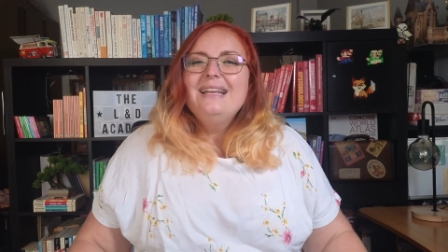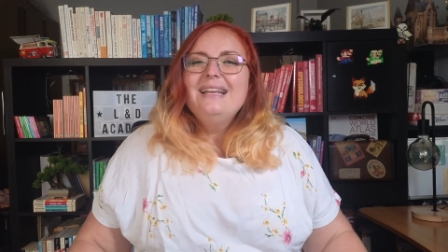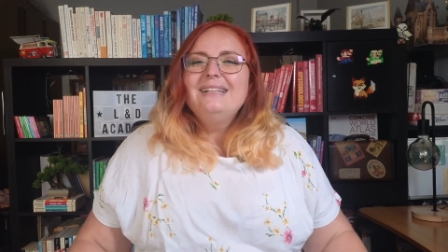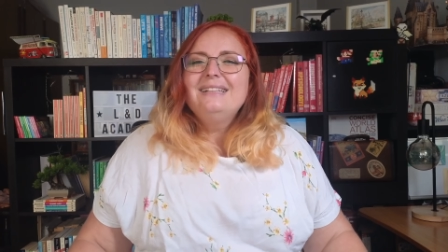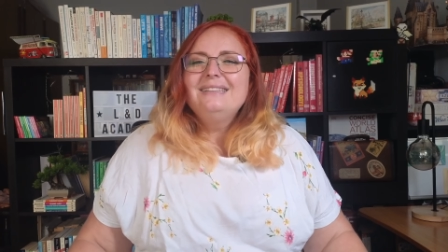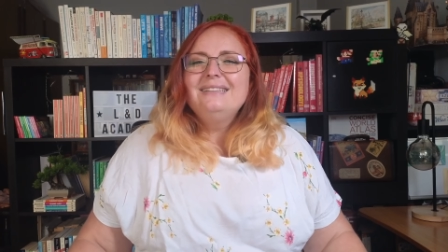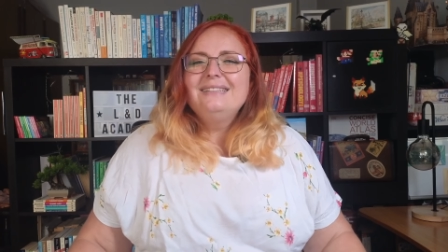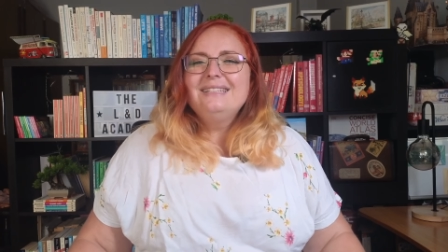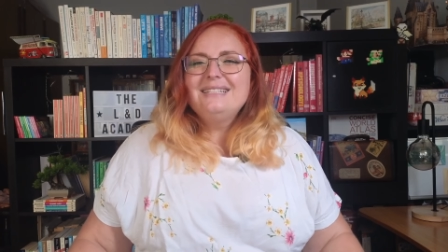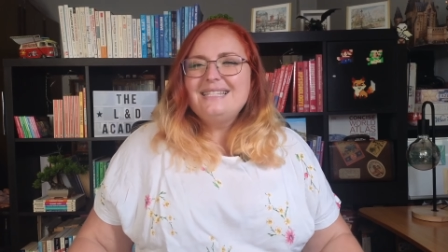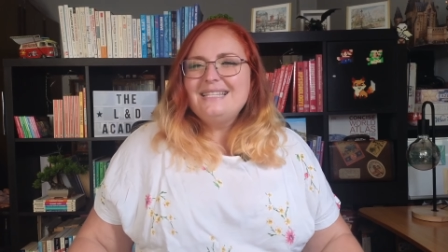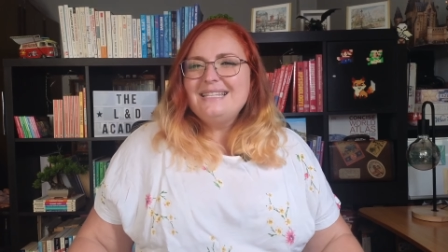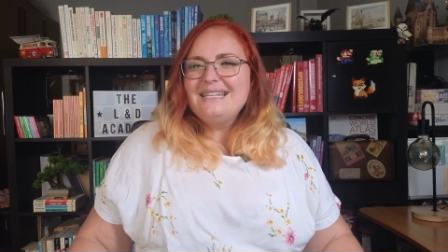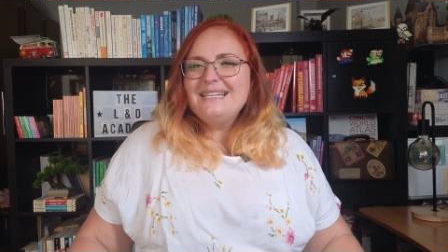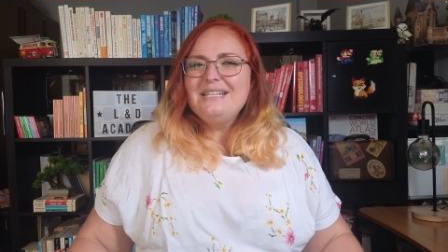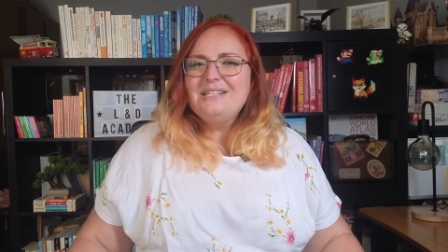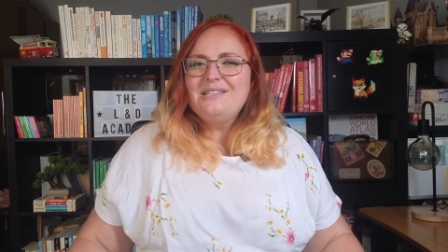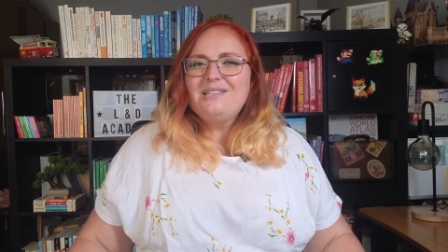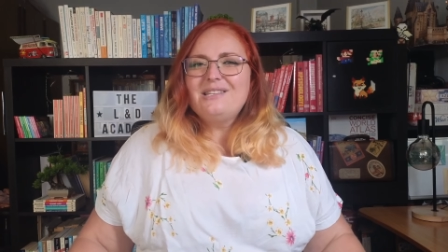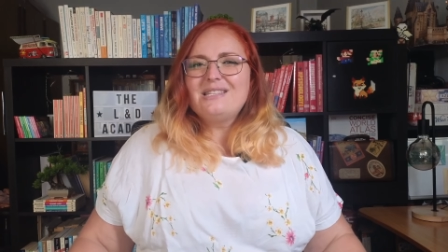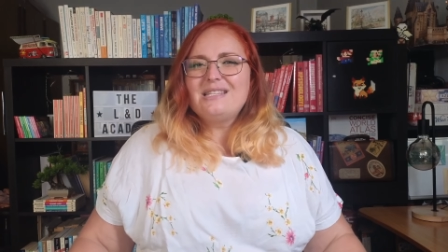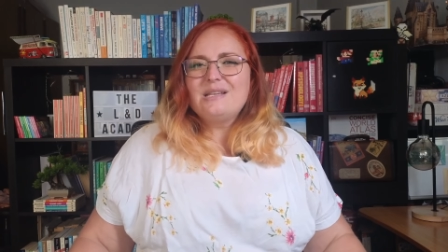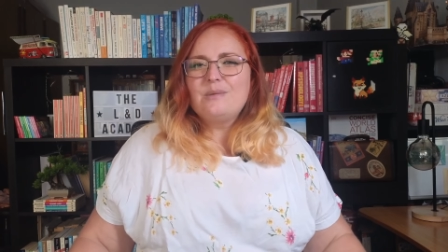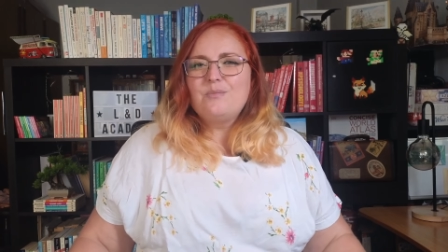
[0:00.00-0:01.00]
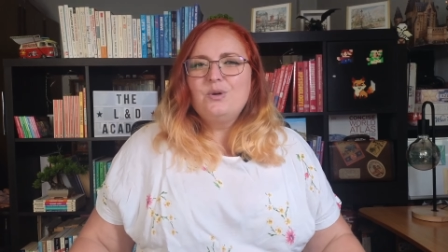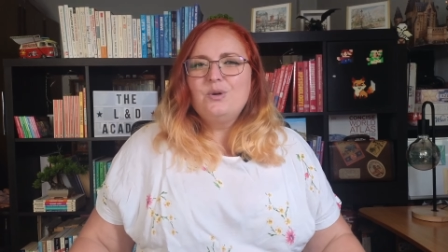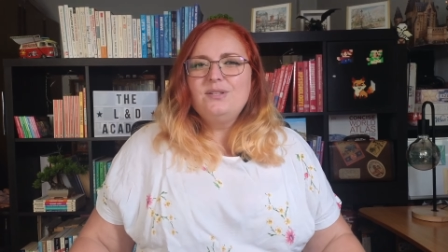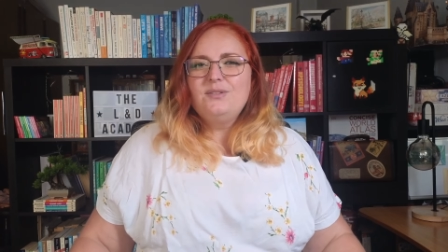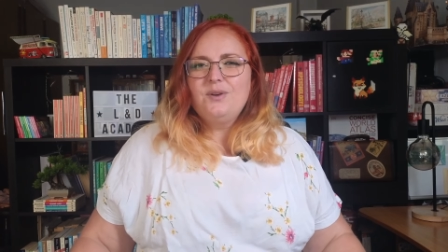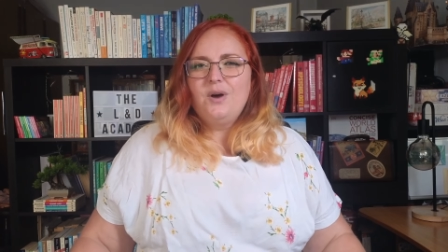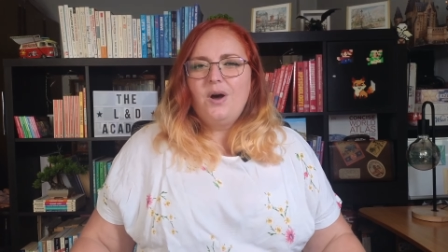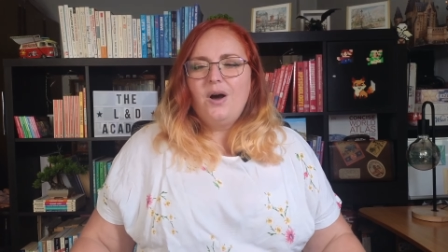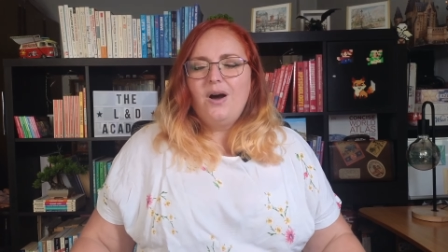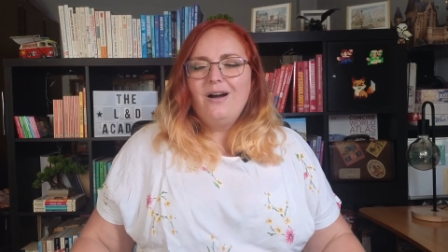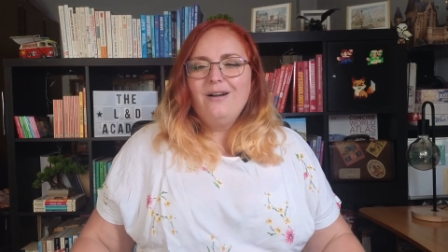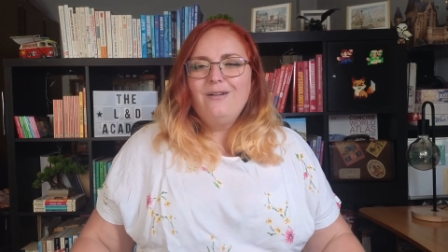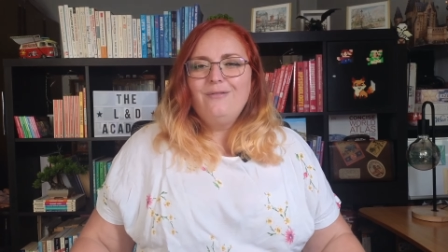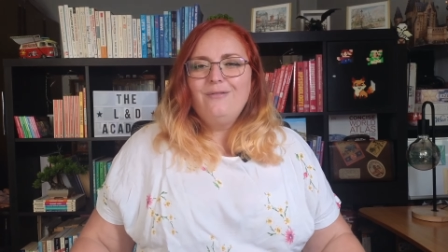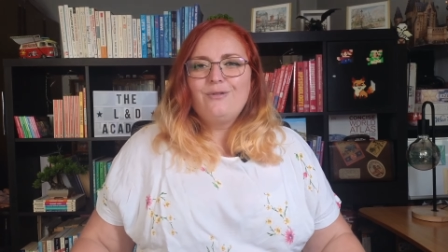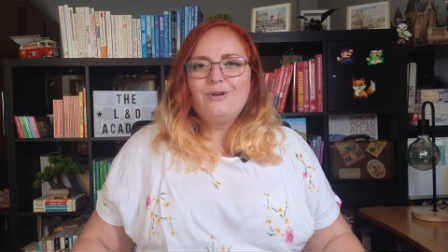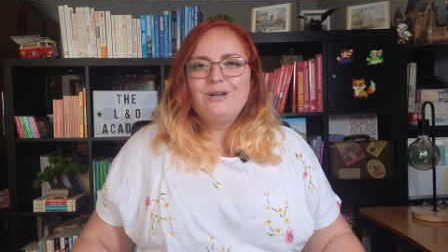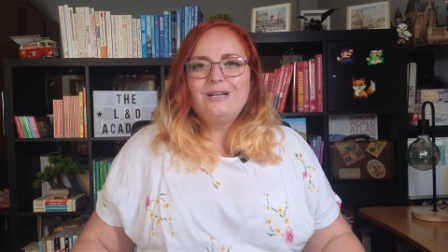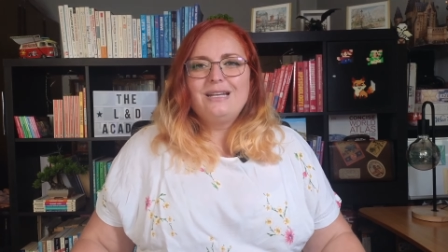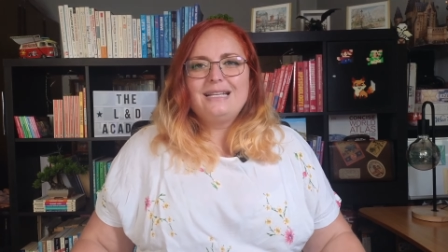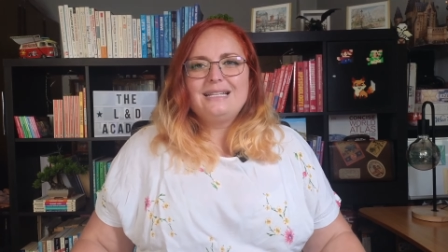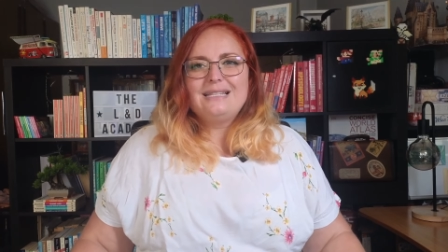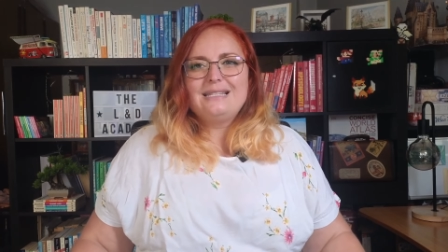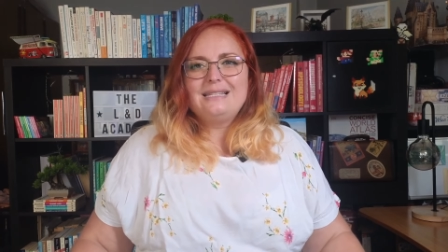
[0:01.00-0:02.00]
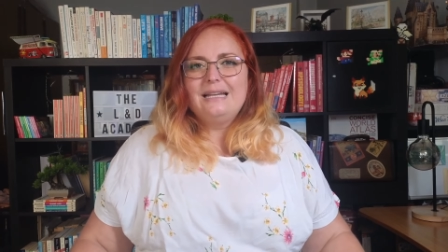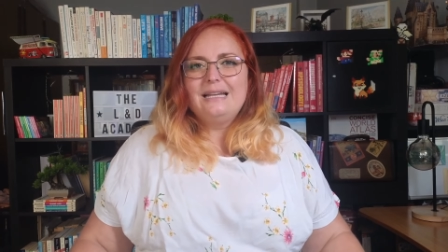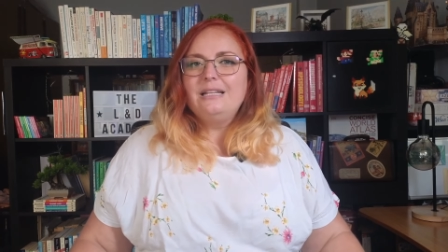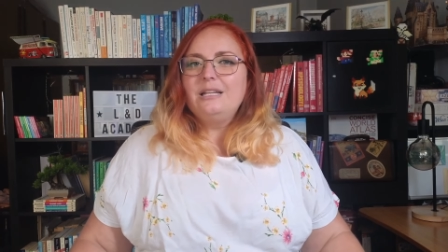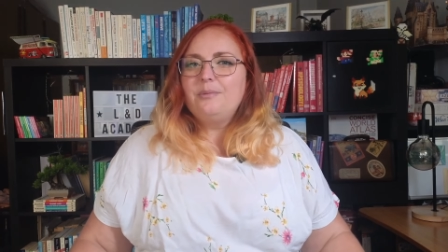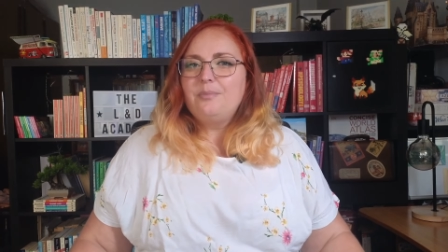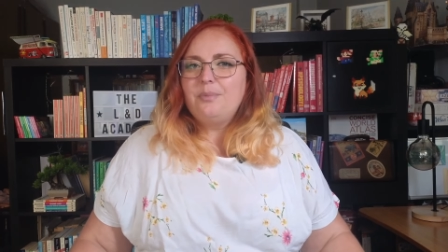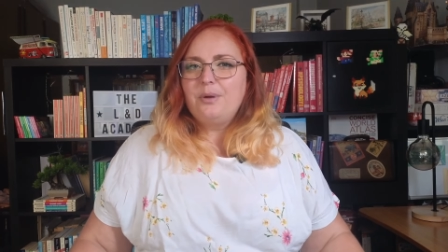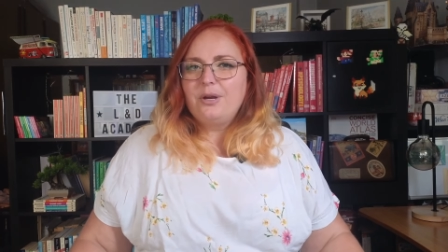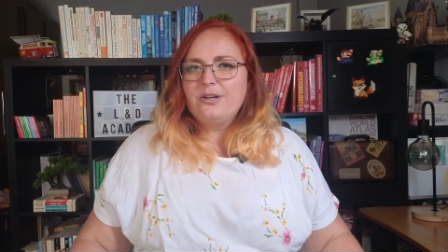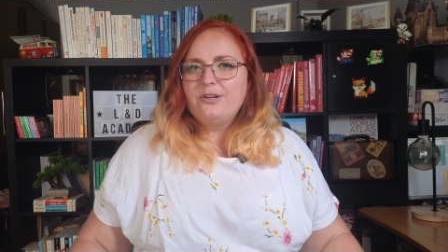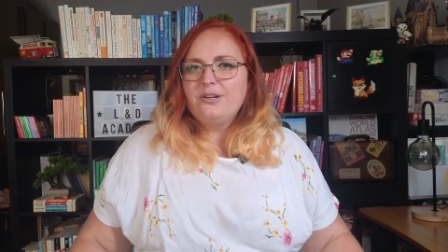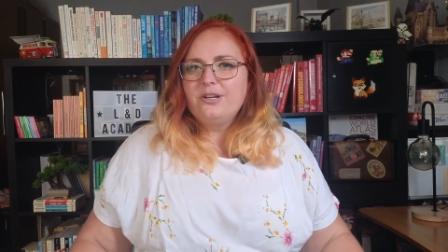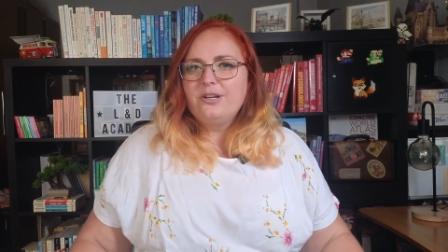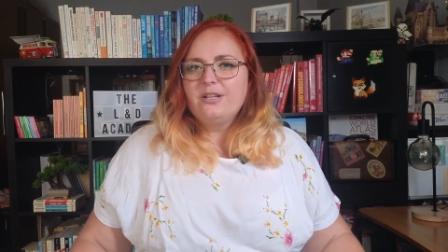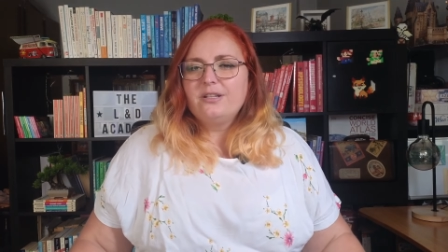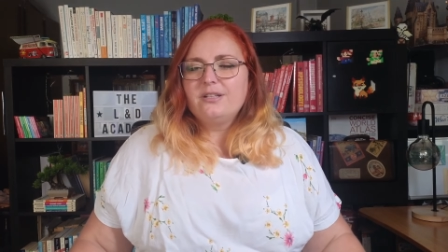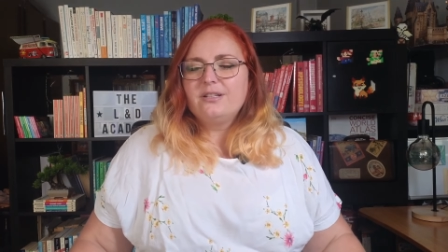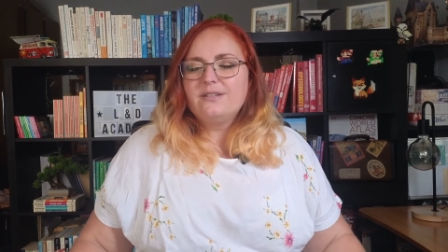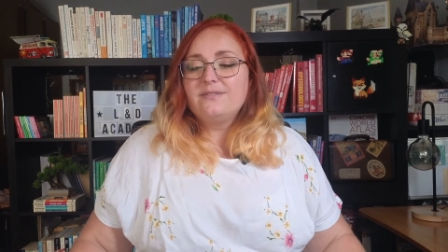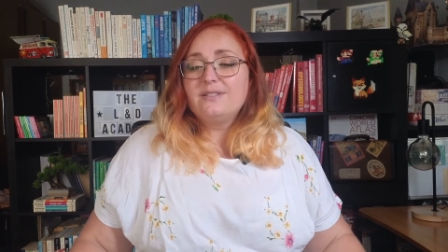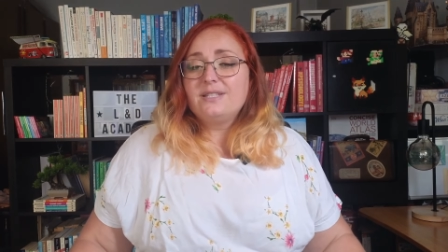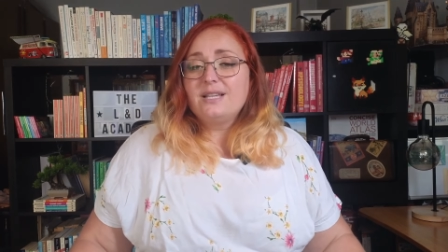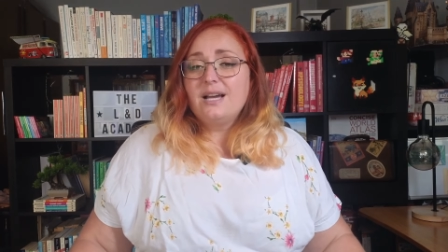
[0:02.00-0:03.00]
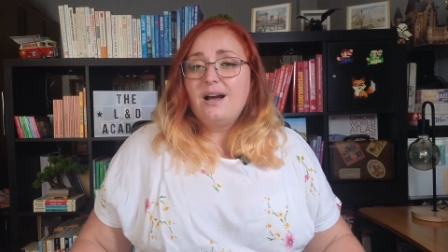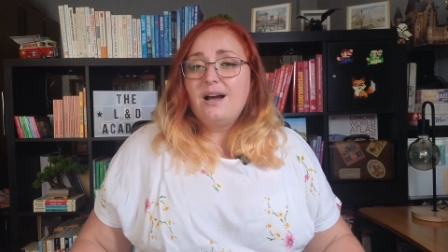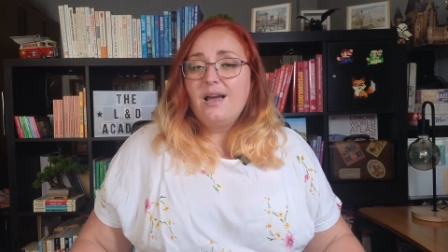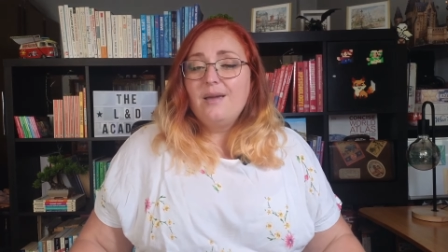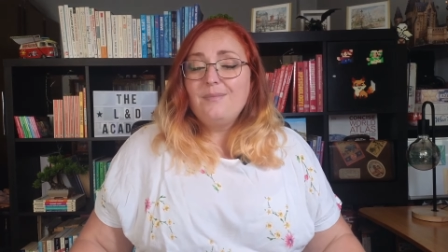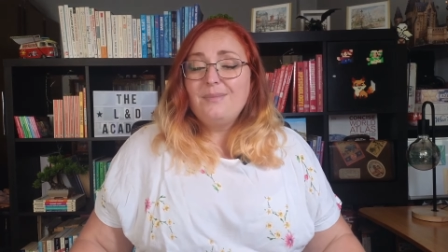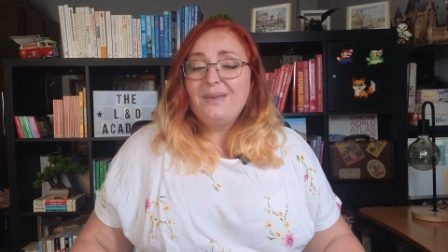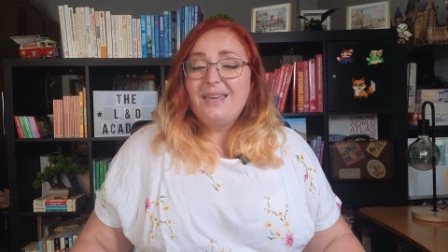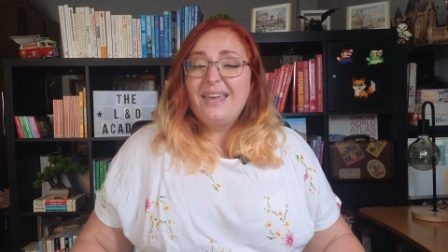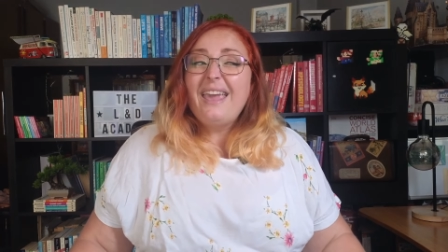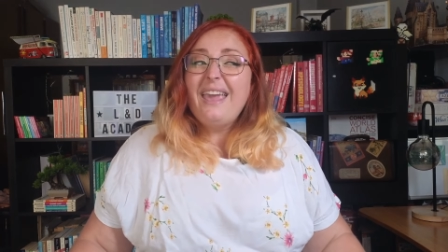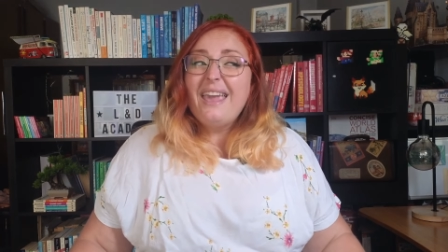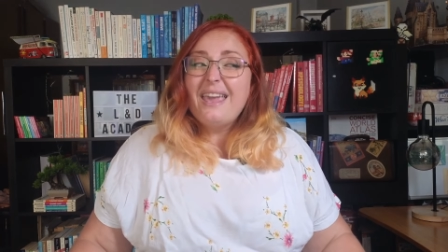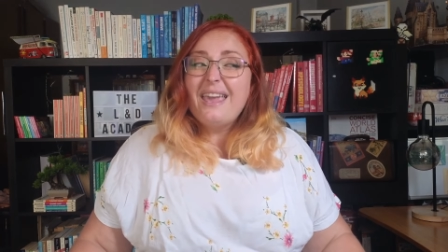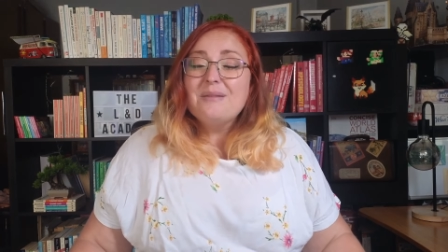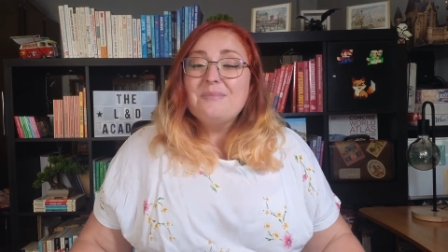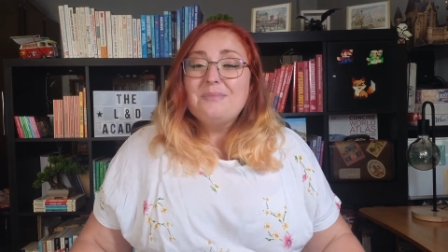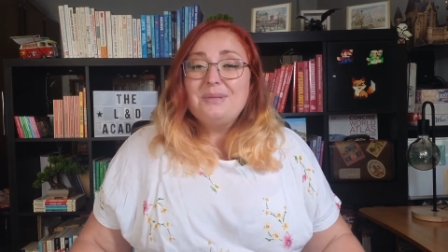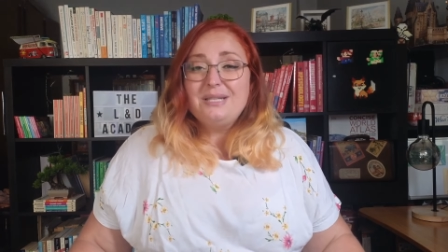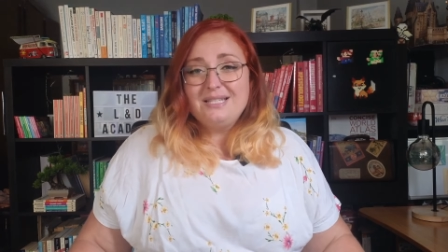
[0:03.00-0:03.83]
Listening to someone talk for an extended period of time can be